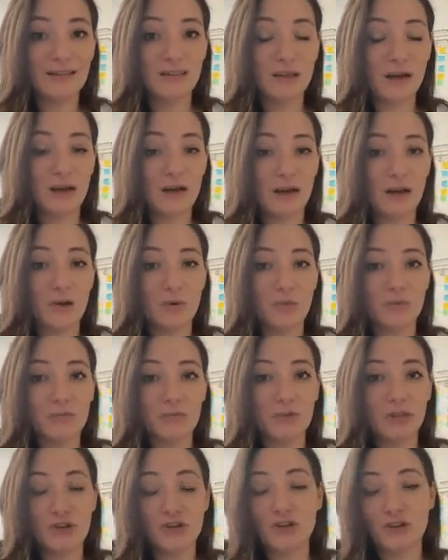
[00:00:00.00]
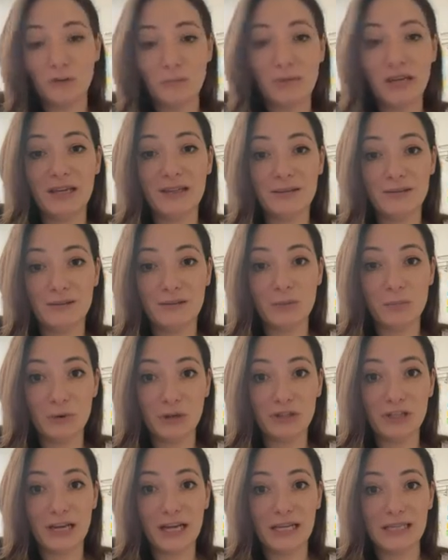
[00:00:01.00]
that you're going to make the
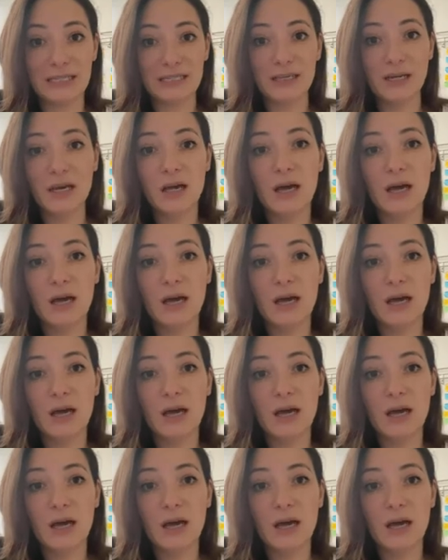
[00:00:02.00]
podcast.